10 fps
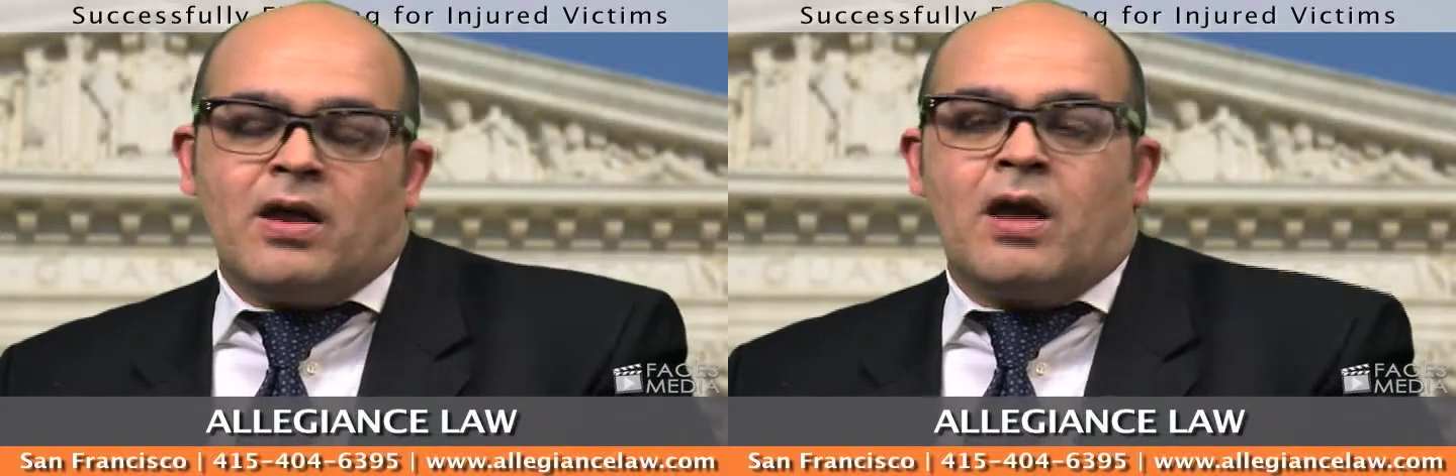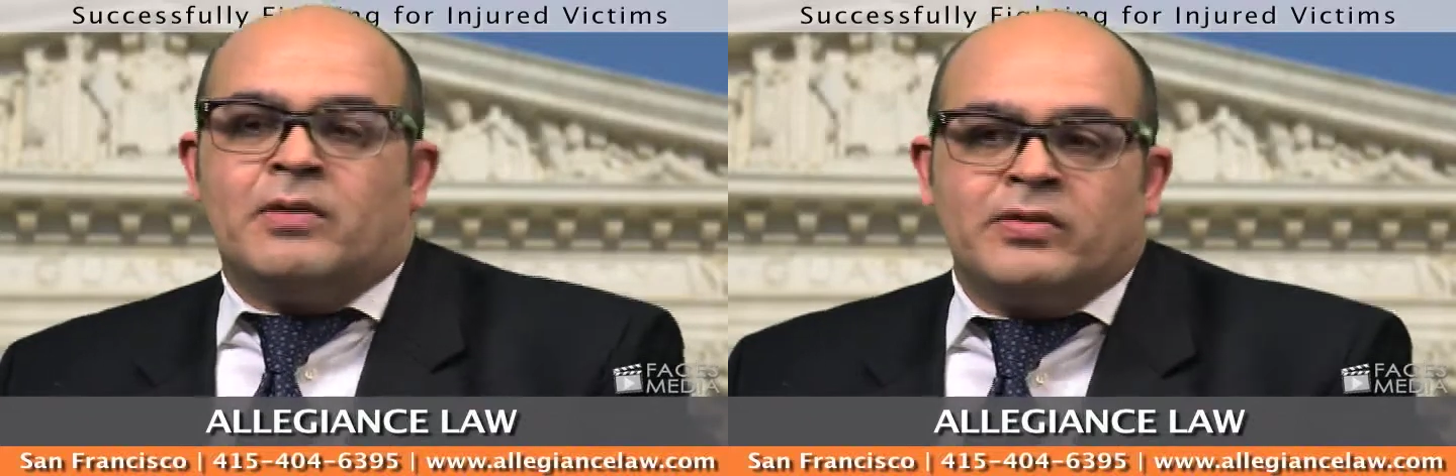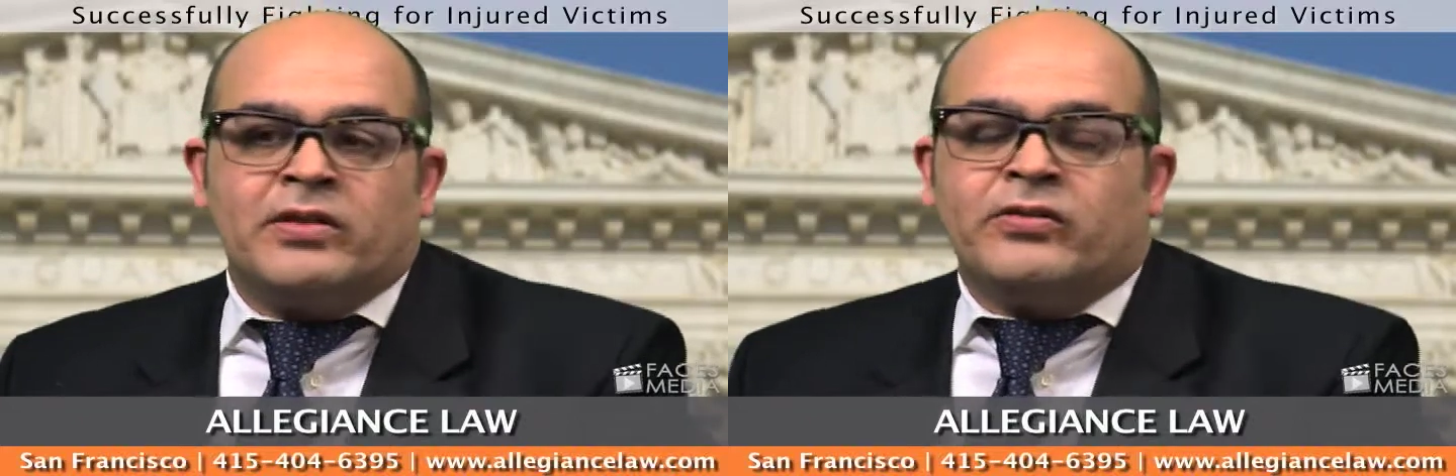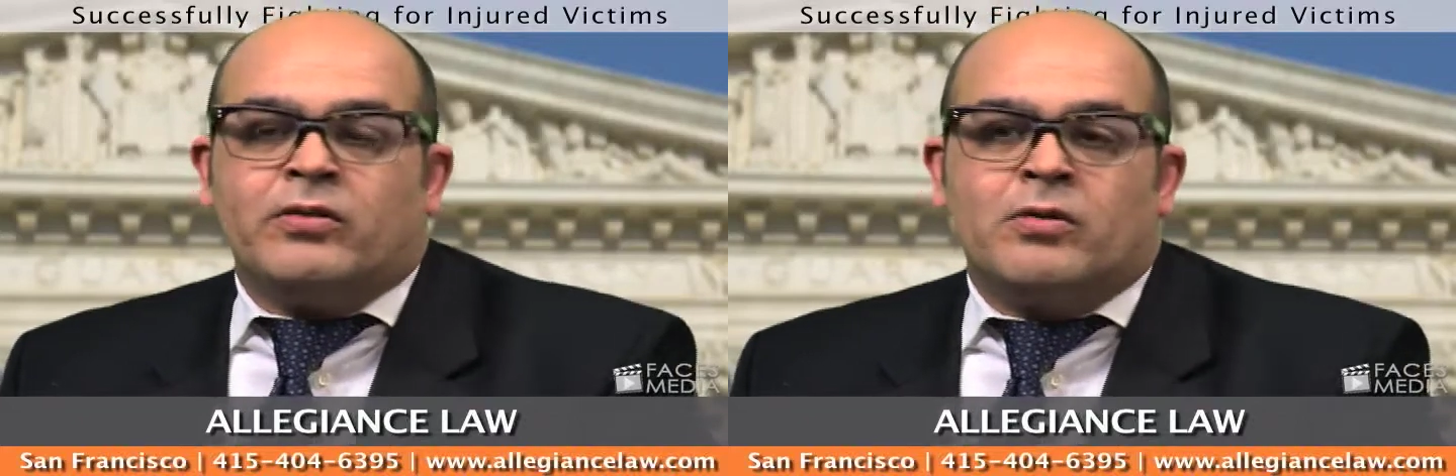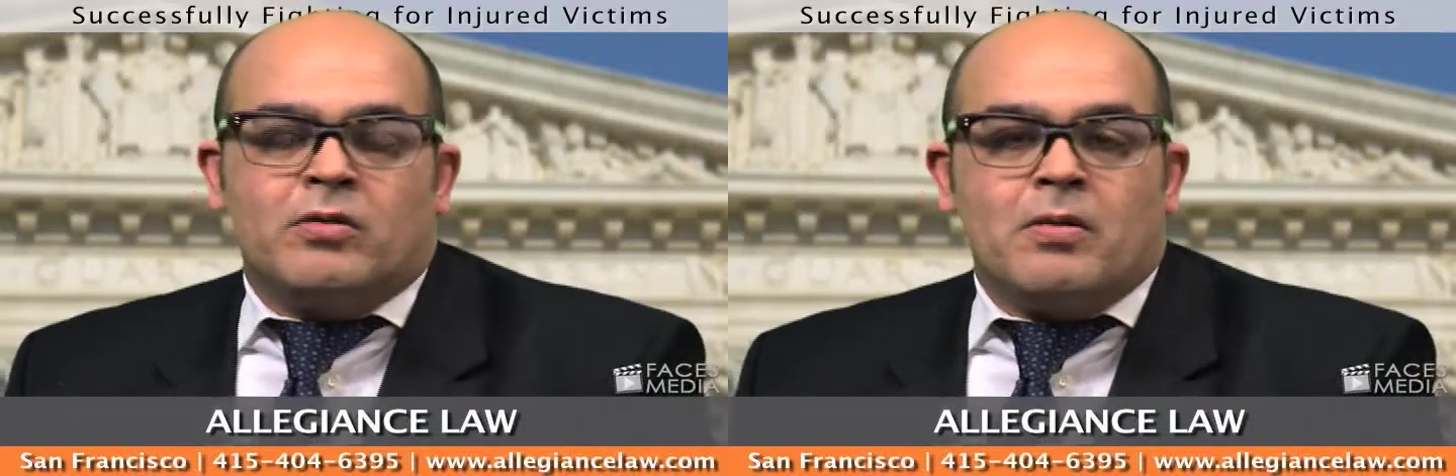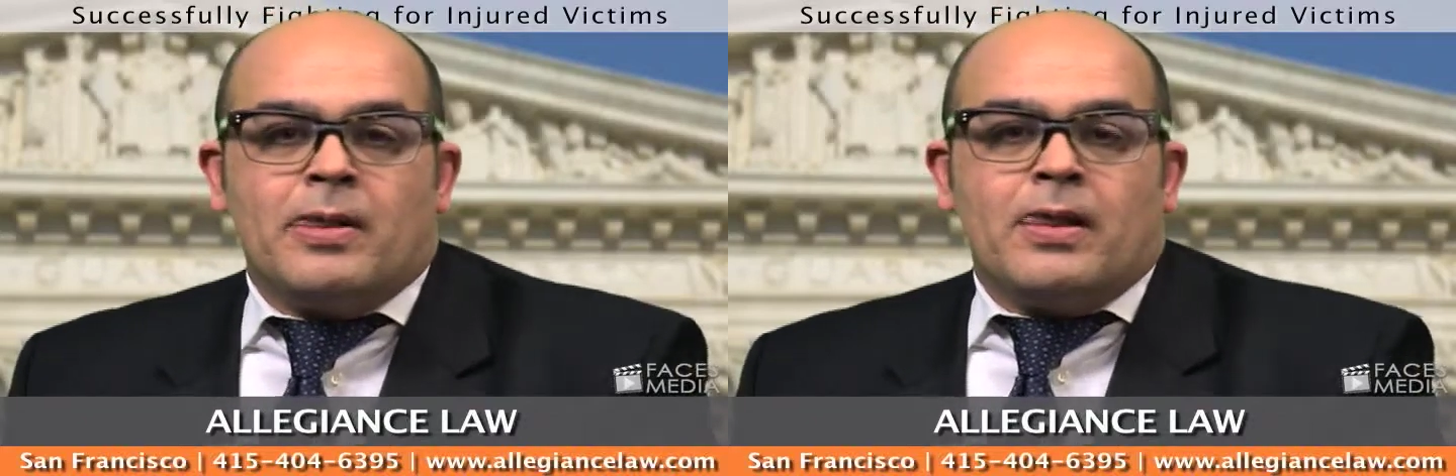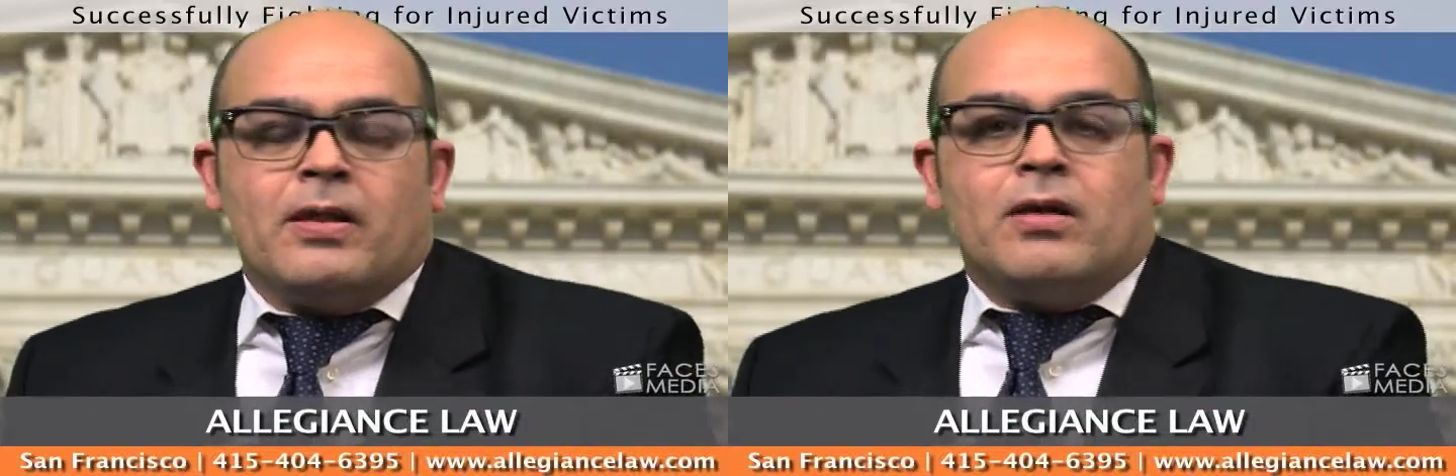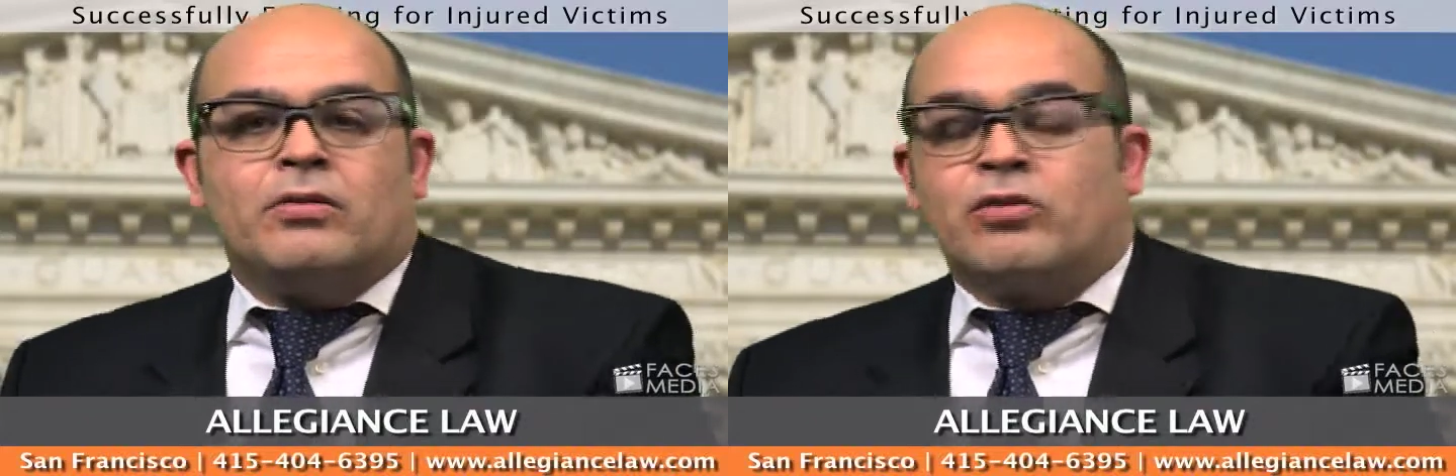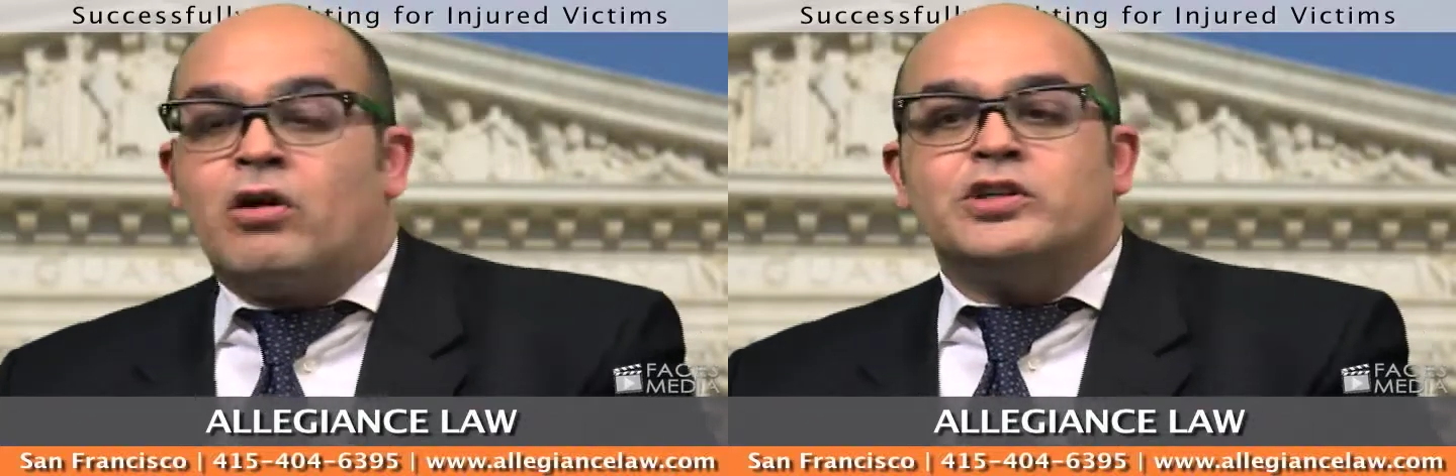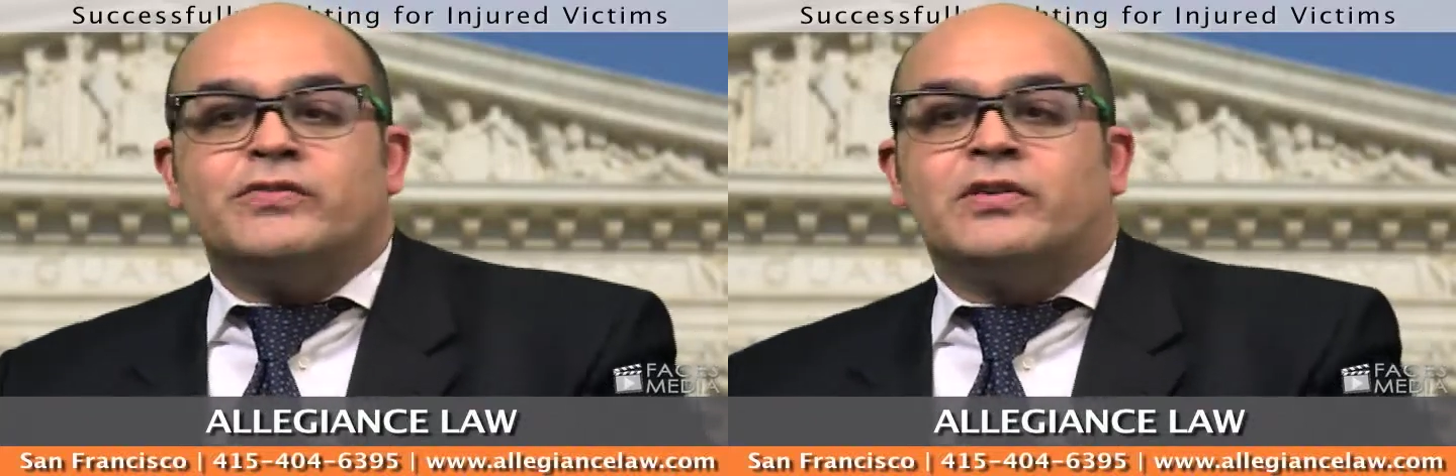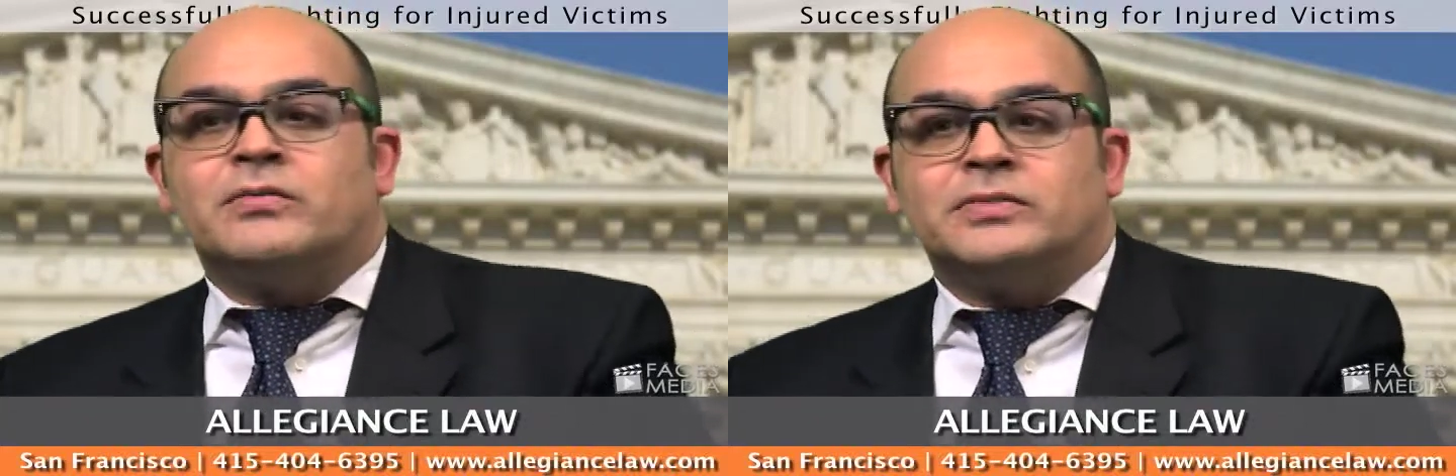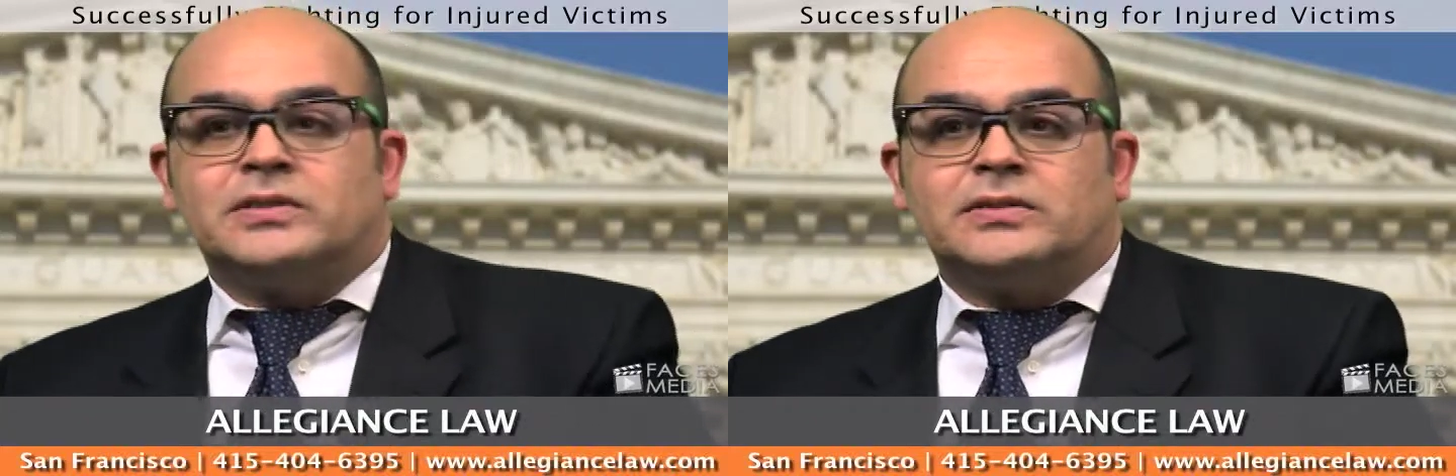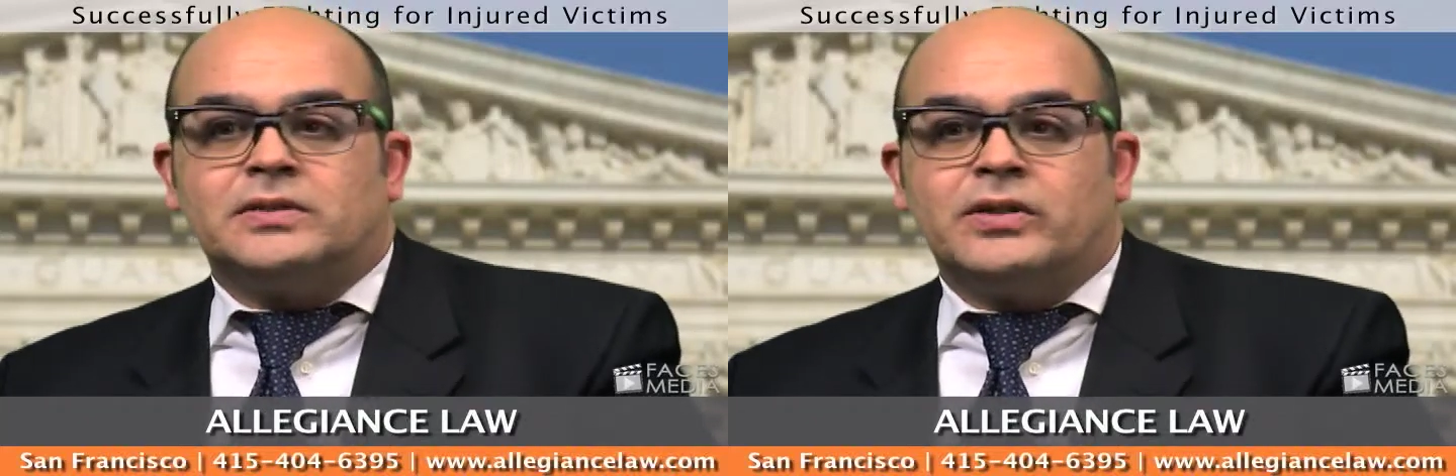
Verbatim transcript: I mean, these are large firms